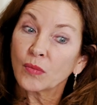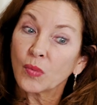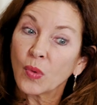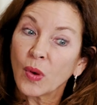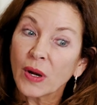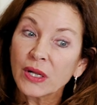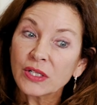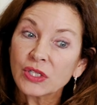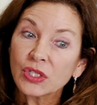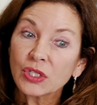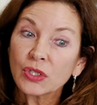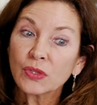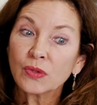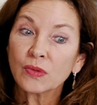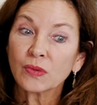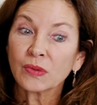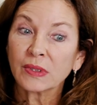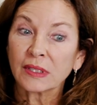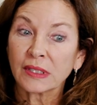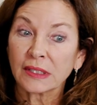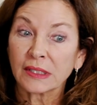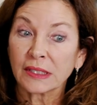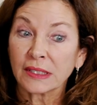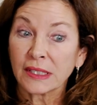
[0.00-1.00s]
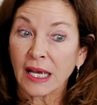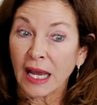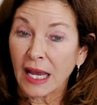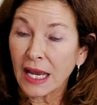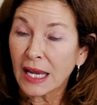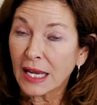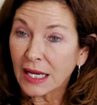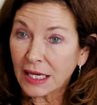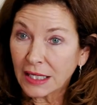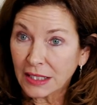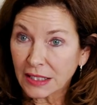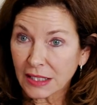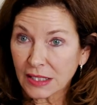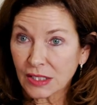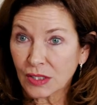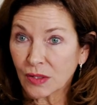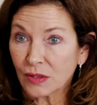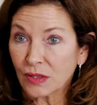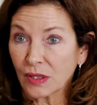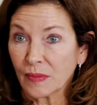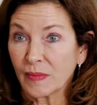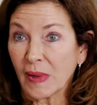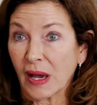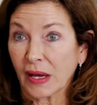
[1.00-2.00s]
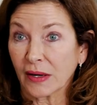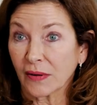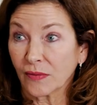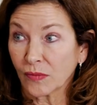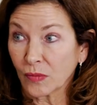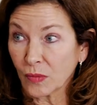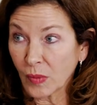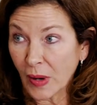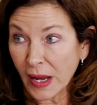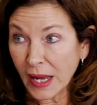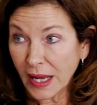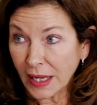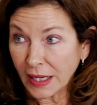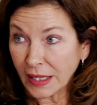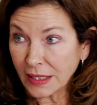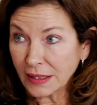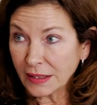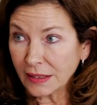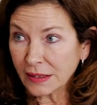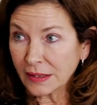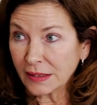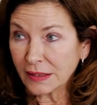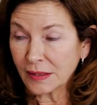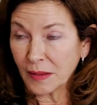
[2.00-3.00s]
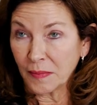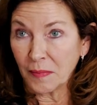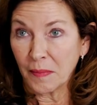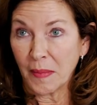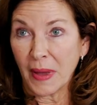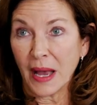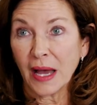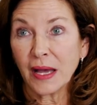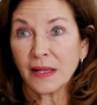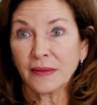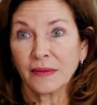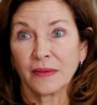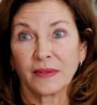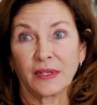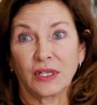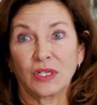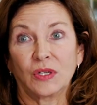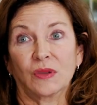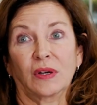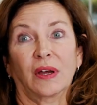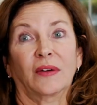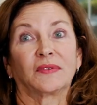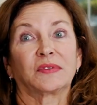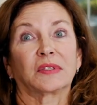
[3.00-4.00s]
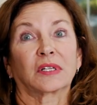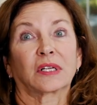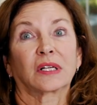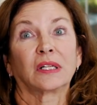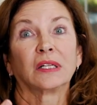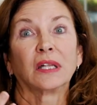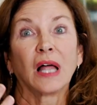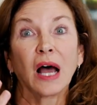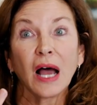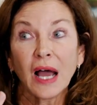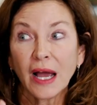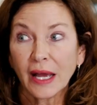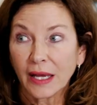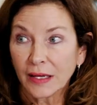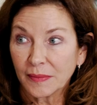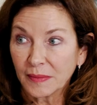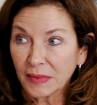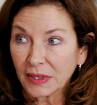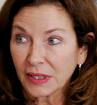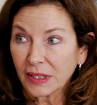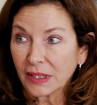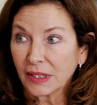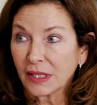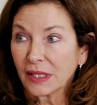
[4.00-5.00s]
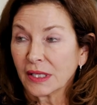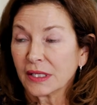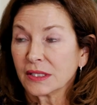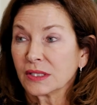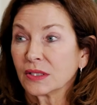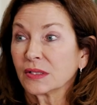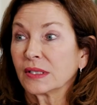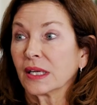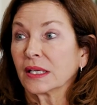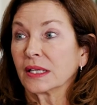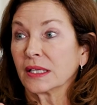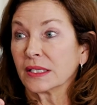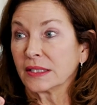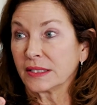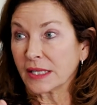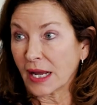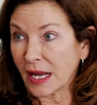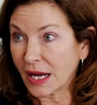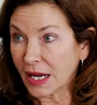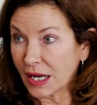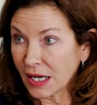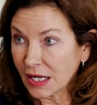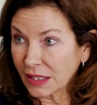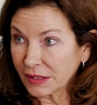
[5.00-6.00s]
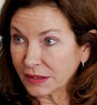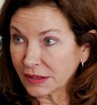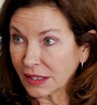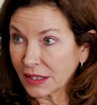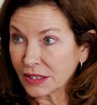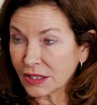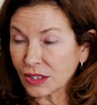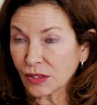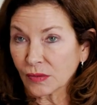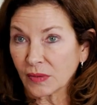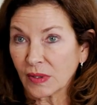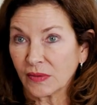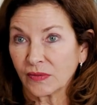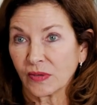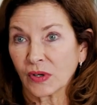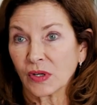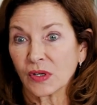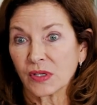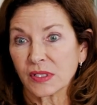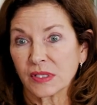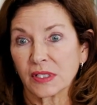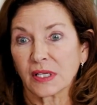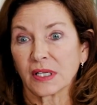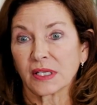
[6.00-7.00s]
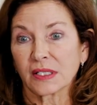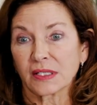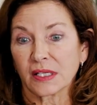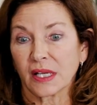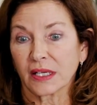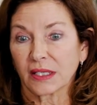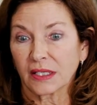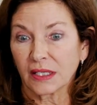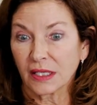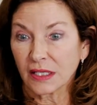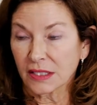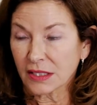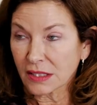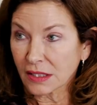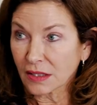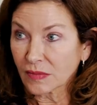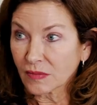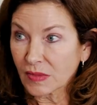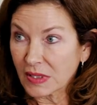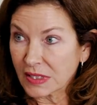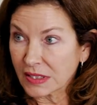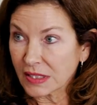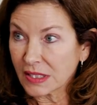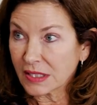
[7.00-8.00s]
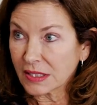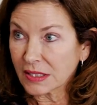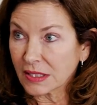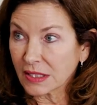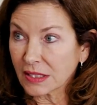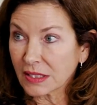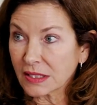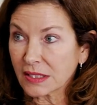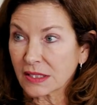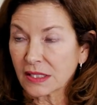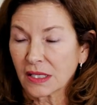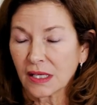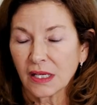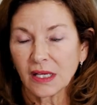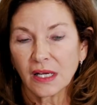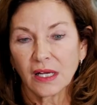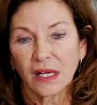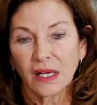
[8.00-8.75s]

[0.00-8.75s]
once you gain a certain amount of weight, the mountain that you have to climb to get it down and to reverse things like insulin resistance